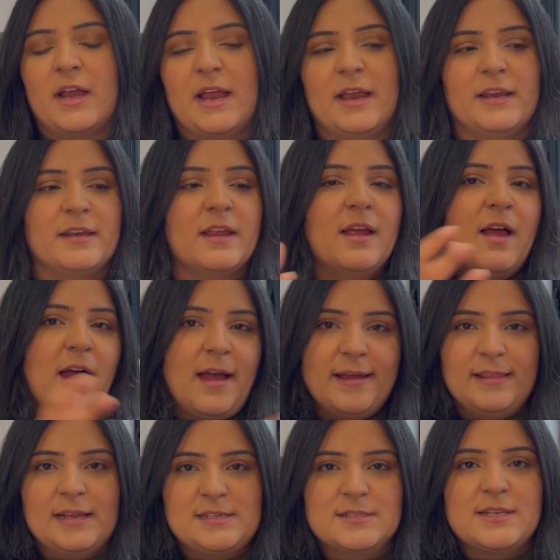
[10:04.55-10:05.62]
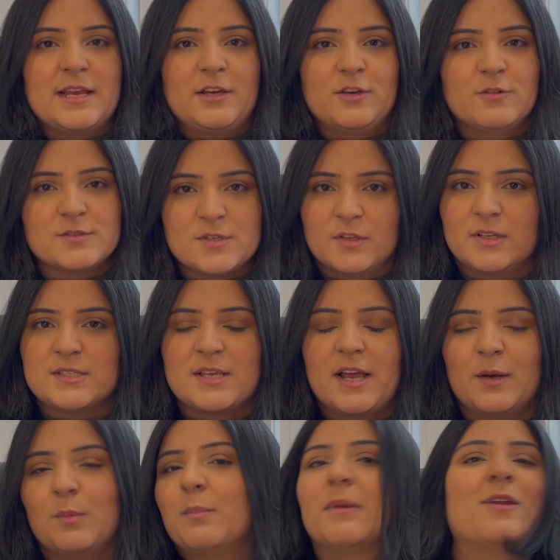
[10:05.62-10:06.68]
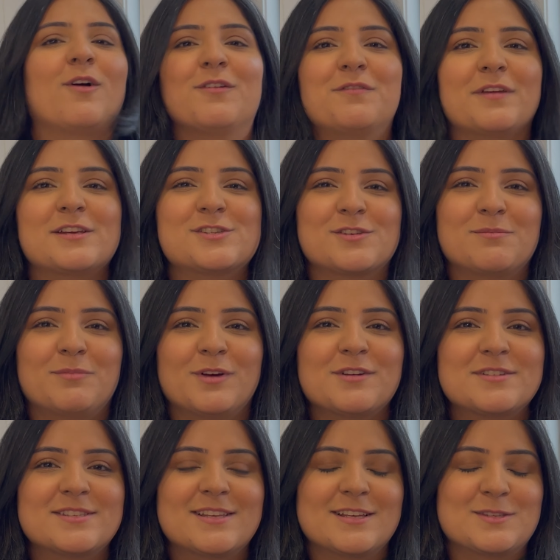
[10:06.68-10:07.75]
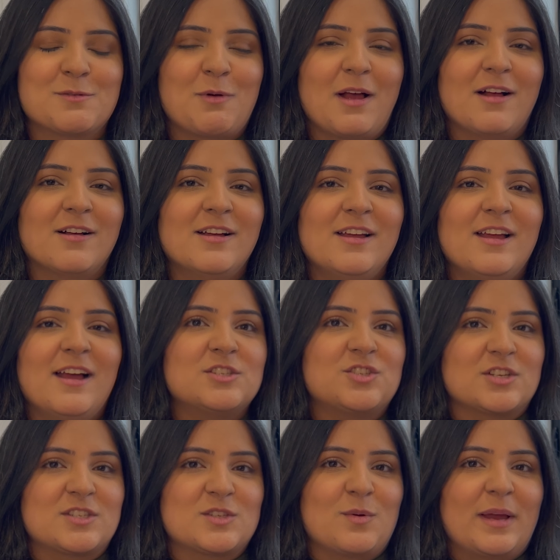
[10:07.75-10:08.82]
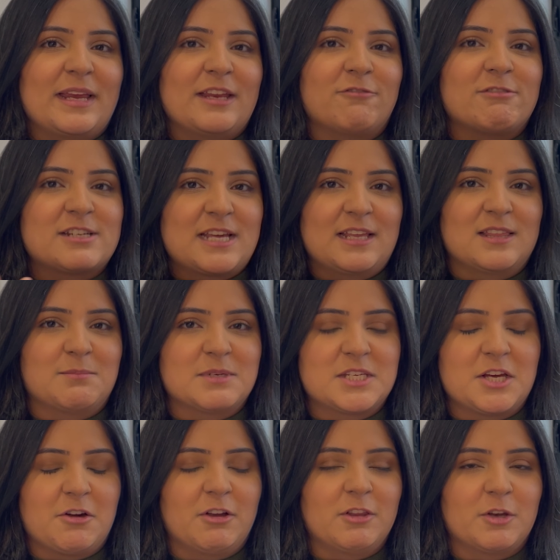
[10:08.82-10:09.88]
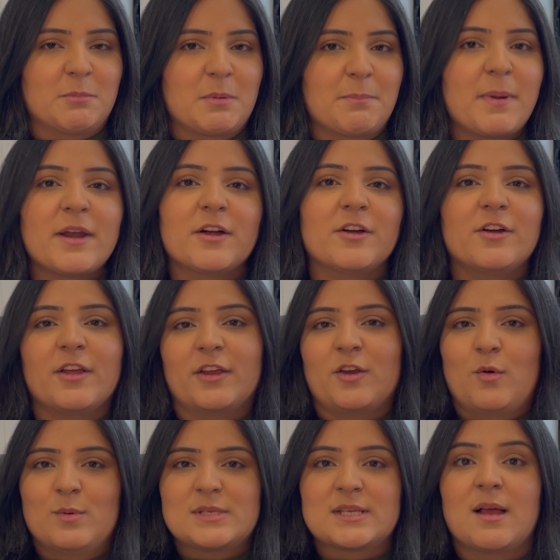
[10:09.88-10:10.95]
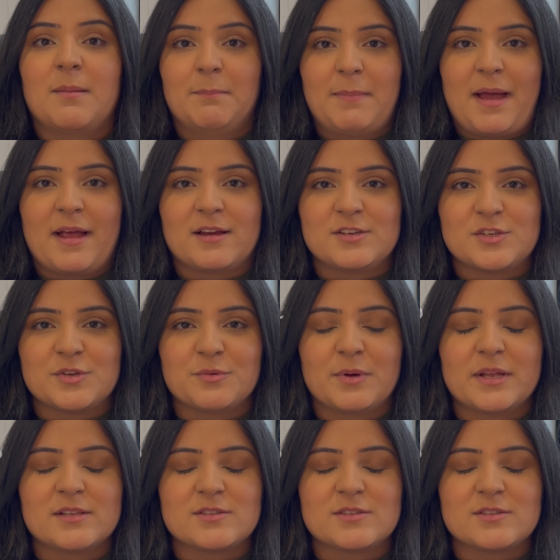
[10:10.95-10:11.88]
And I like to take notes on the side of my nonfiction books as well, just so I can retain the material a little bit better and I can always come back to it.